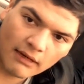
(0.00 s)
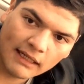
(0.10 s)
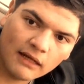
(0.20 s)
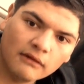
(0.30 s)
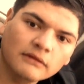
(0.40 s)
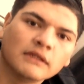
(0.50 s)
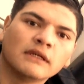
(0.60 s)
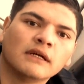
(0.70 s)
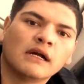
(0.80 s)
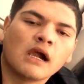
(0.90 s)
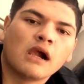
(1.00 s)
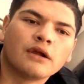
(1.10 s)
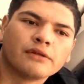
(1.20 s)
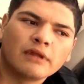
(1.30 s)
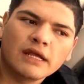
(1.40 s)
right now,
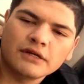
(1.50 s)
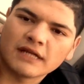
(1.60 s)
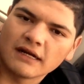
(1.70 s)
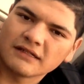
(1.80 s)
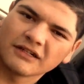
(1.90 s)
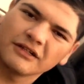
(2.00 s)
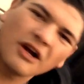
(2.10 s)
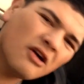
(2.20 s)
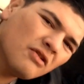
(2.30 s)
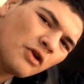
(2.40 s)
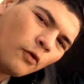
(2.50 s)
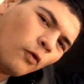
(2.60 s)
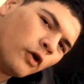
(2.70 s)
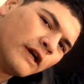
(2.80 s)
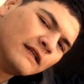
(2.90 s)
then your tires are good to go, no
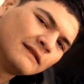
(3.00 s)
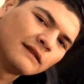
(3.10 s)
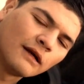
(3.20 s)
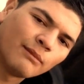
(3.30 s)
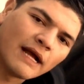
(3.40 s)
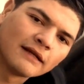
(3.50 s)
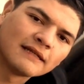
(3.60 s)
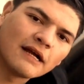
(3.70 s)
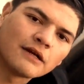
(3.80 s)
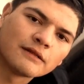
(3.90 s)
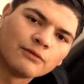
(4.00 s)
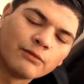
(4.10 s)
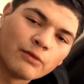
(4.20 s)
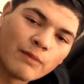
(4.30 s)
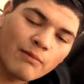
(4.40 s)
worries on buying new tires.
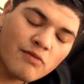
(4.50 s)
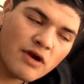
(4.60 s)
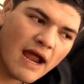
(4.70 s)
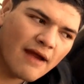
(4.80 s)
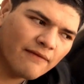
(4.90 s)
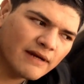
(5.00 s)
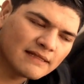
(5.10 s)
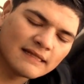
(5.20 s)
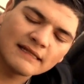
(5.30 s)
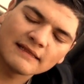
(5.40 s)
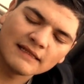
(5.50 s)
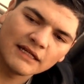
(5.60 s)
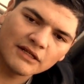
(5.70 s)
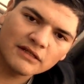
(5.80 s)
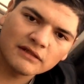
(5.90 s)
Remember, every 6
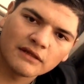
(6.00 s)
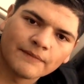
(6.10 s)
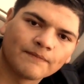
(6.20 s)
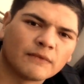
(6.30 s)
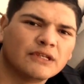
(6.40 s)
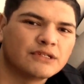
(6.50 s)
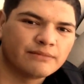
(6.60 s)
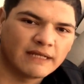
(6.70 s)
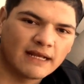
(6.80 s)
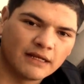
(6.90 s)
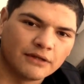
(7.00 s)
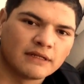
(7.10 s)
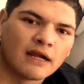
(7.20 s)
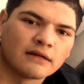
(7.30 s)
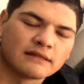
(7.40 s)
years, you should be getting new
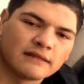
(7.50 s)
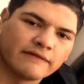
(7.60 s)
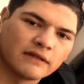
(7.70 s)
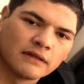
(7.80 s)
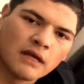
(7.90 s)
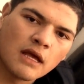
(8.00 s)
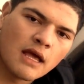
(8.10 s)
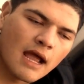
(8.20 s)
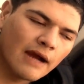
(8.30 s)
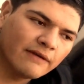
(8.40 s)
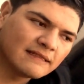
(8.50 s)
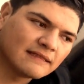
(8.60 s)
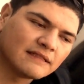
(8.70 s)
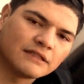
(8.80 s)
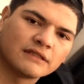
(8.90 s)
tires. Even every
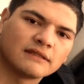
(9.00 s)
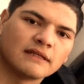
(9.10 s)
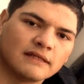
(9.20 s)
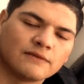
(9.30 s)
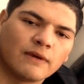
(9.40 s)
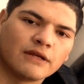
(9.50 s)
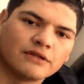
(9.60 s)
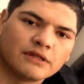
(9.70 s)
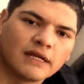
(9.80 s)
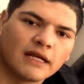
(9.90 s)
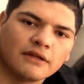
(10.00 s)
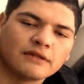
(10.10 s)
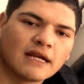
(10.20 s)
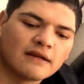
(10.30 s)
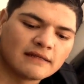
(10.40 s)
6 years is when you should get new
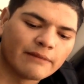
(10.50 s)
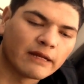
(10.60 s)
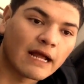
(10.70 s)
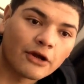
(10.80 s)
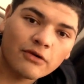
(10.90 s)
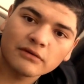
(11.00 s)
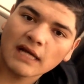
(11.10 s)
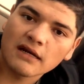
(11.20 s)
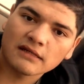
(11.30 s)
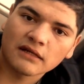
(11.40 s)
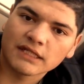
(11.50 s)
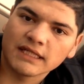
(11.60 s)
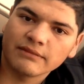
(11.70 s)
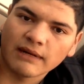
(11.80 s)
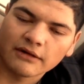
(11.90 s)
tires. I mean, I know tires aren't
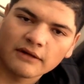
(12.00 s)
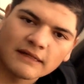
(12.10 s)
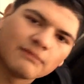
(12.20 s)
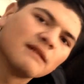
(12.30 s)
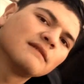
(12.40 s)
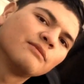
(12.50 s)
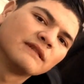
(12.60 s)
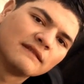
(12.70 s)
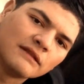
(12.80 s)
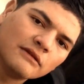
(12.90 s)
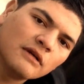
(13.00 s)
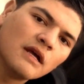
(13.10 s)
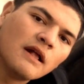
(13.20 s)
cheap, I know they're expensive, but still,